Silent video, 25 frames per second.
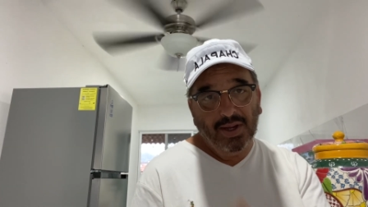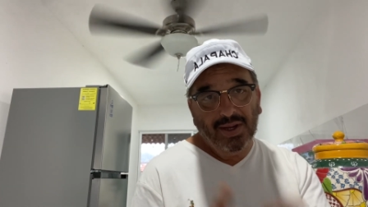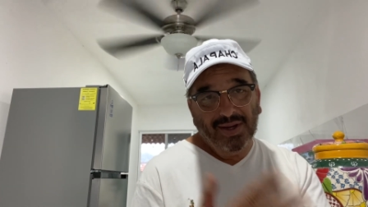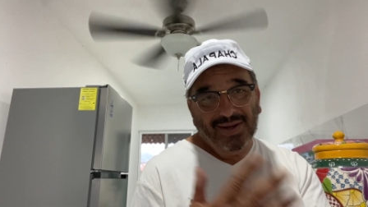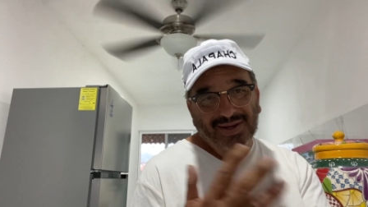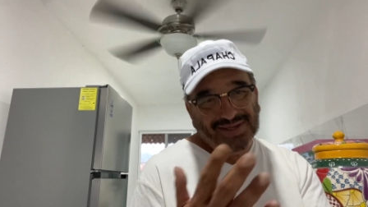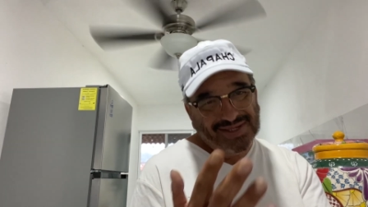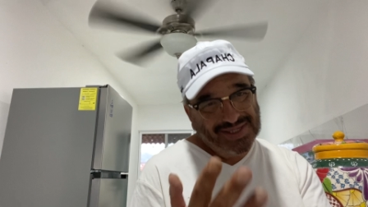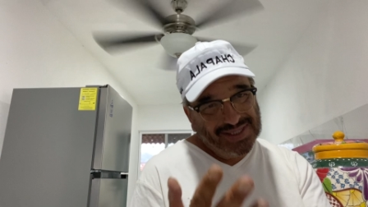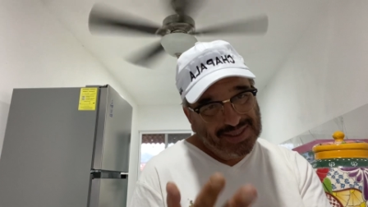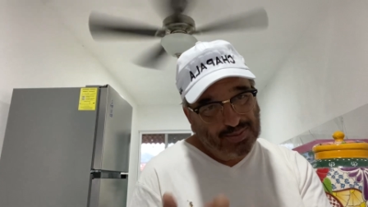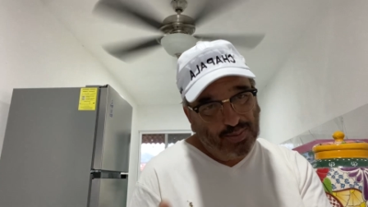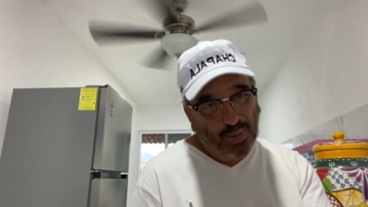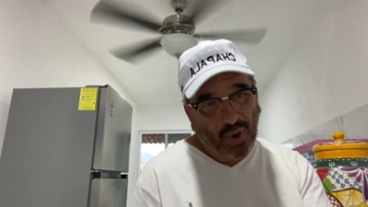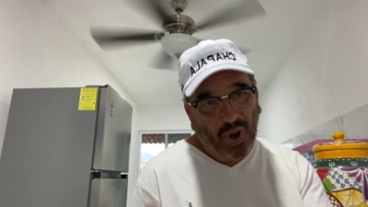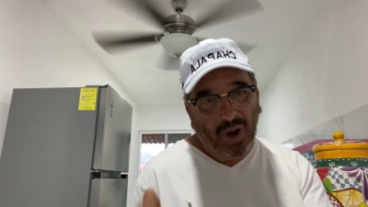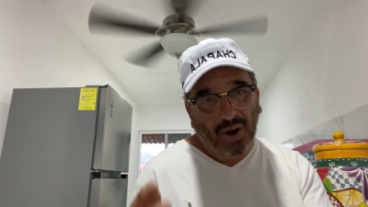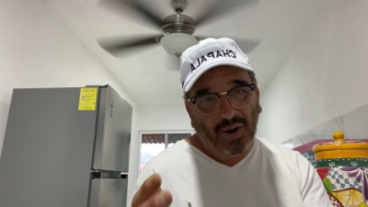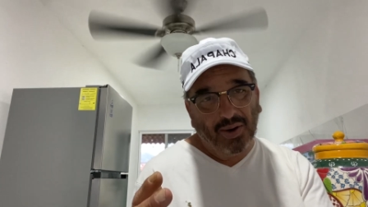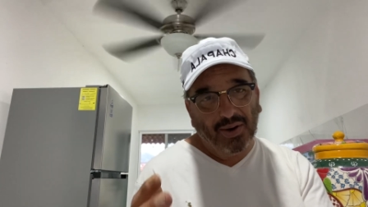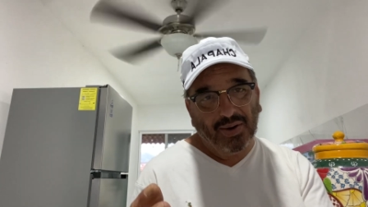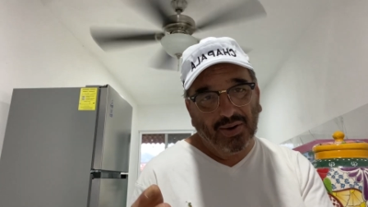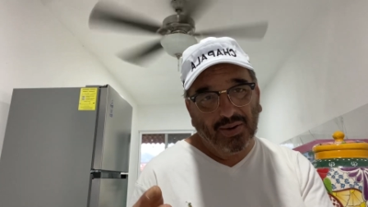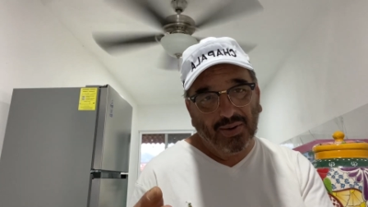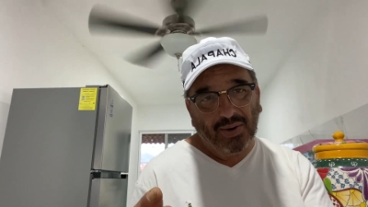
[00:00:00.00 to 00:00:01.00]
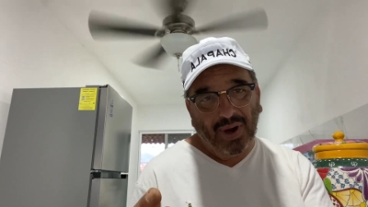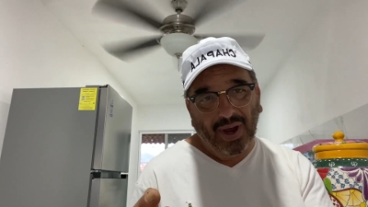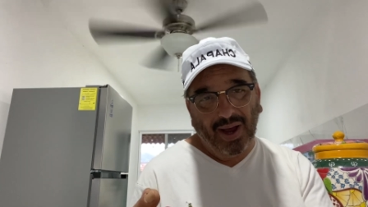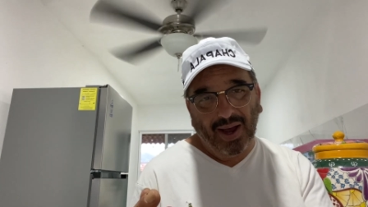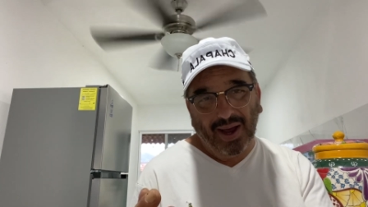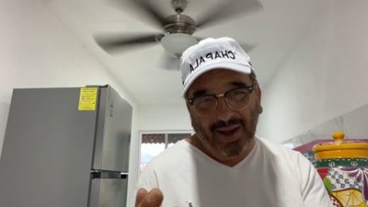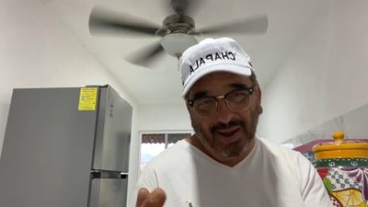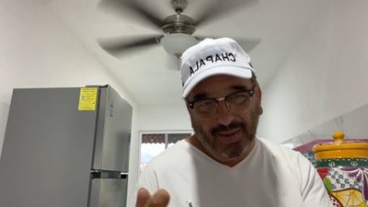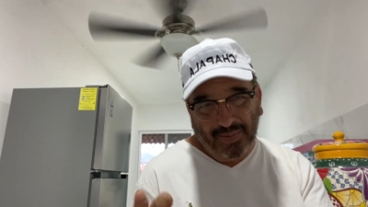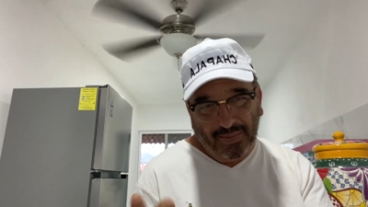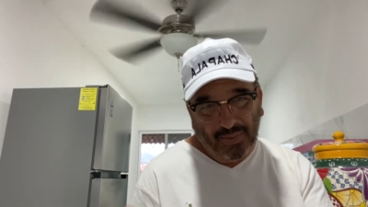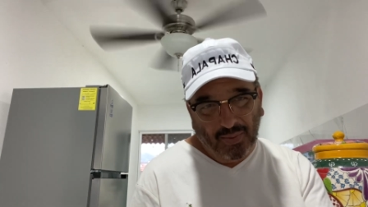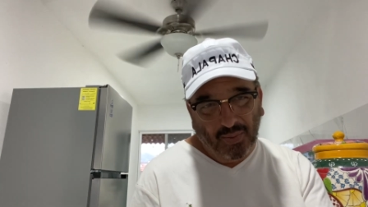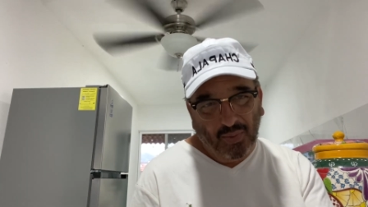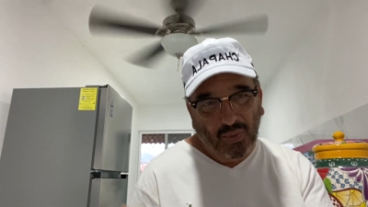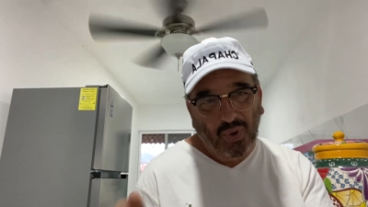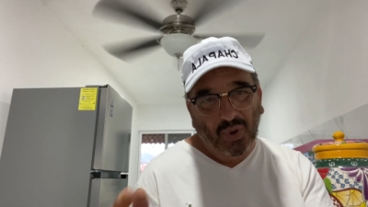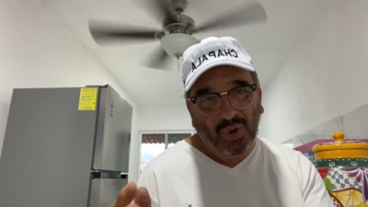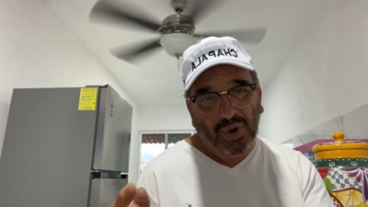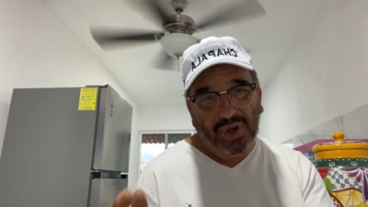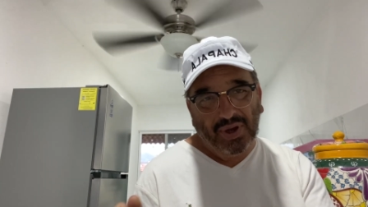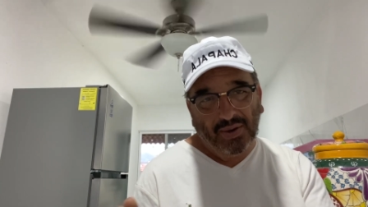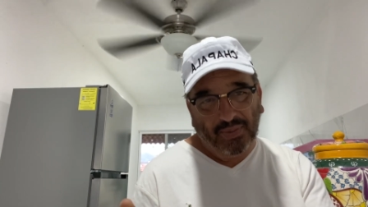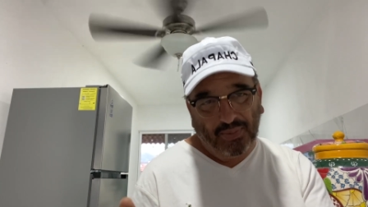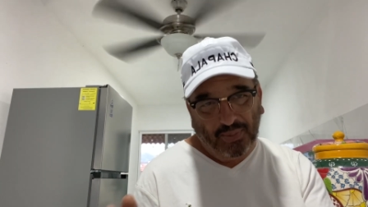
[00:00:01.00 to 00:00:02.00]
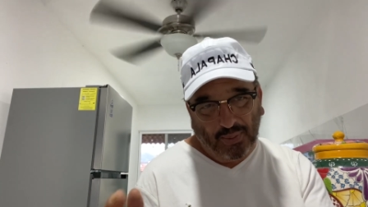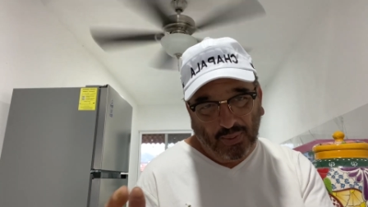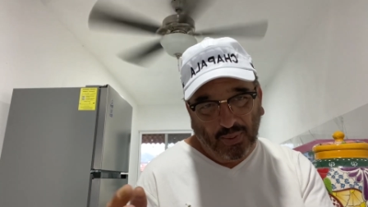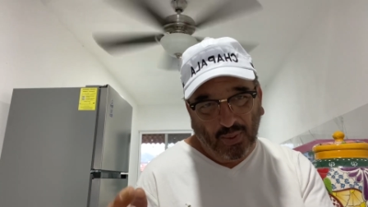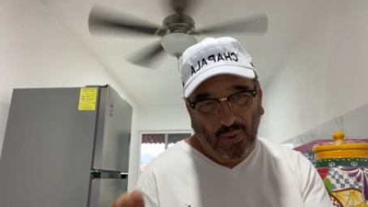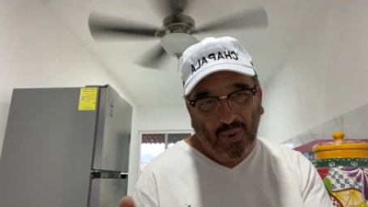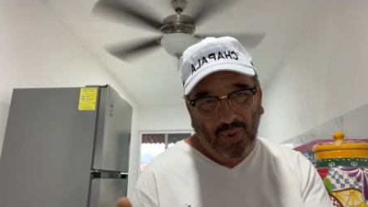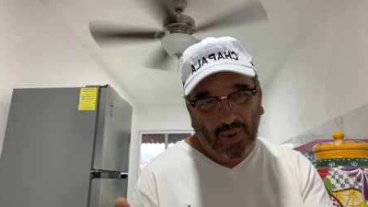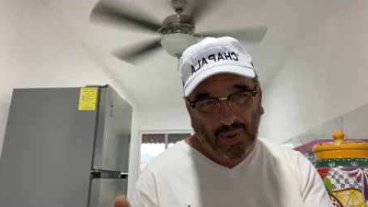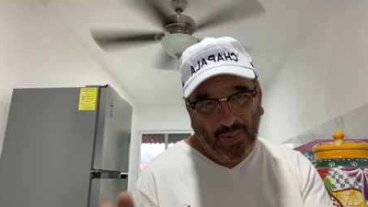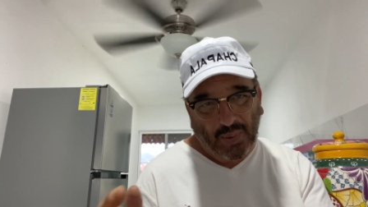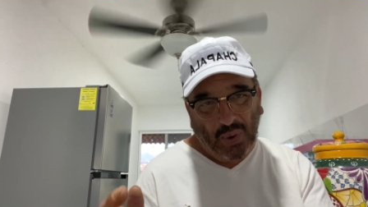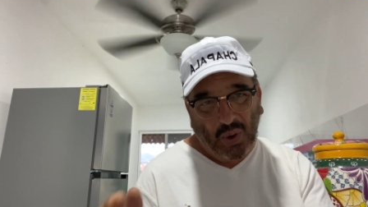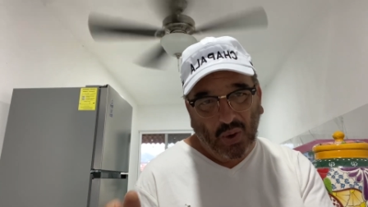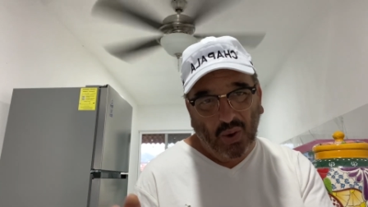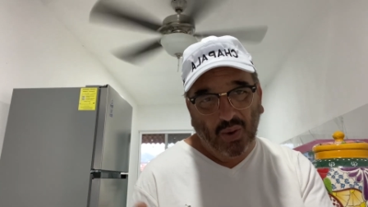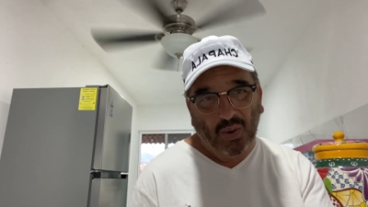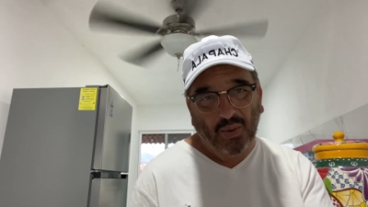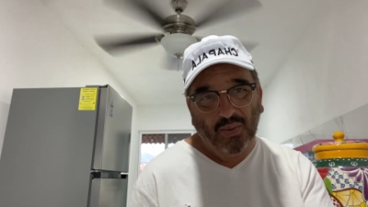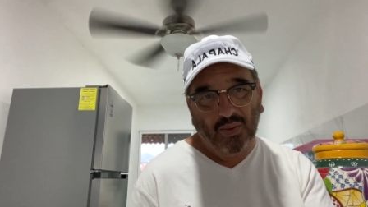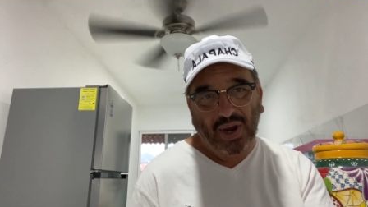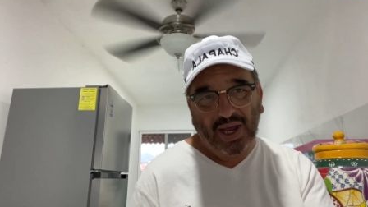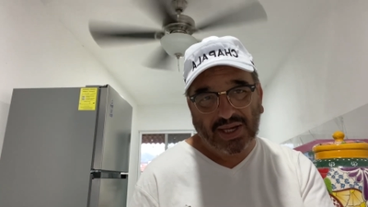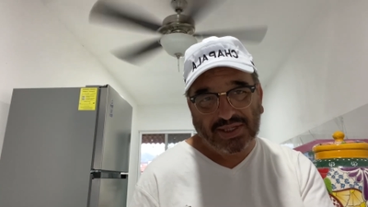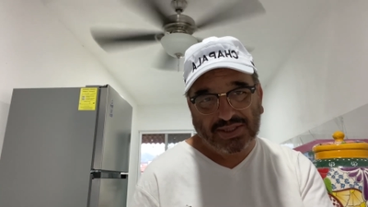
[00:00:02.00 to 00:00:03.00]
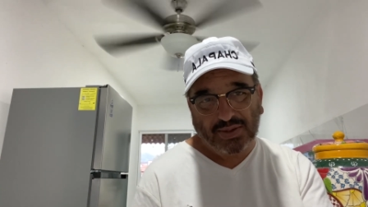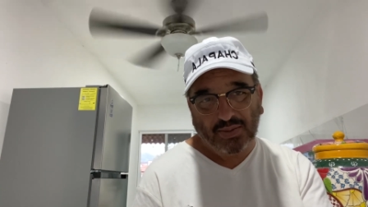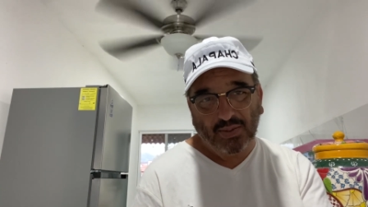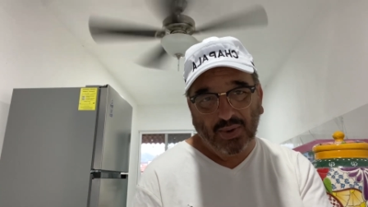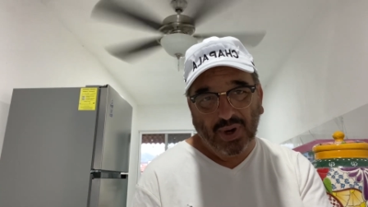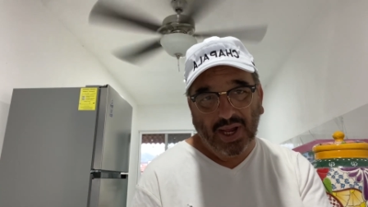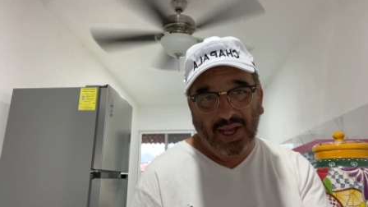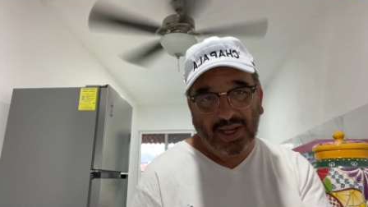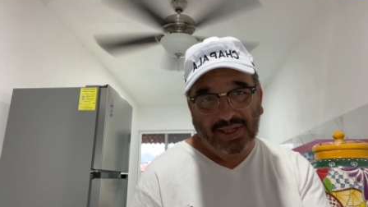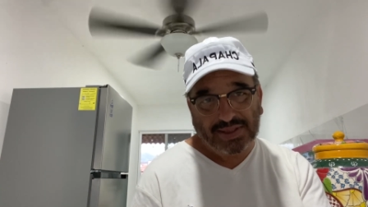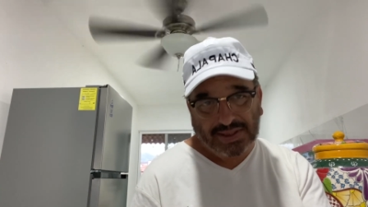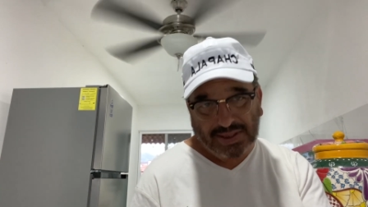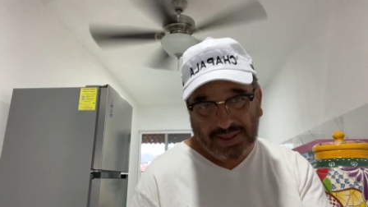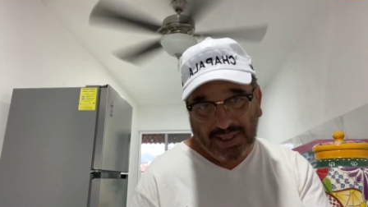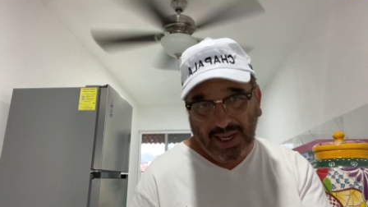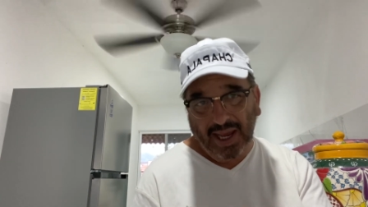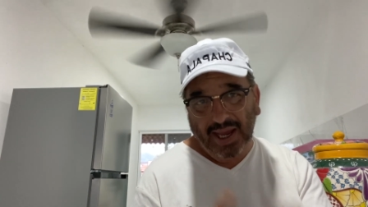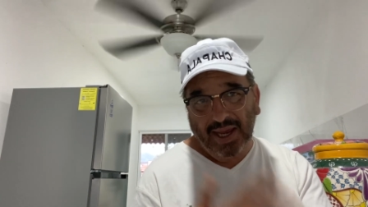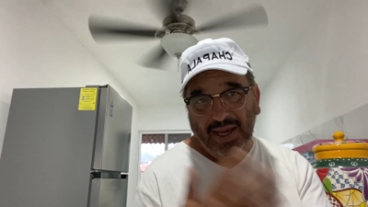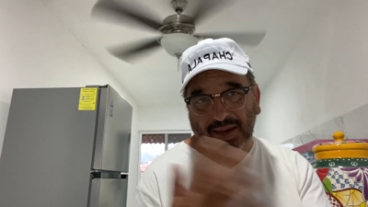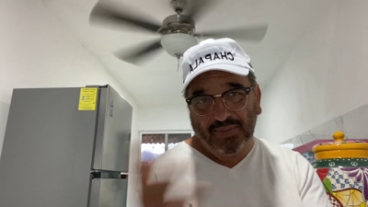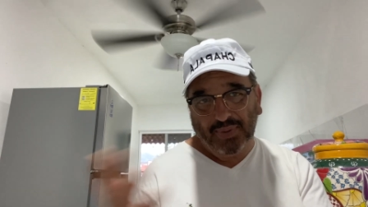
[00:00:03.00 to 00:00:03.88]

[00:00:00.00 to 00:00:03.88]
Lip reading: smaller, really affordable restaurants.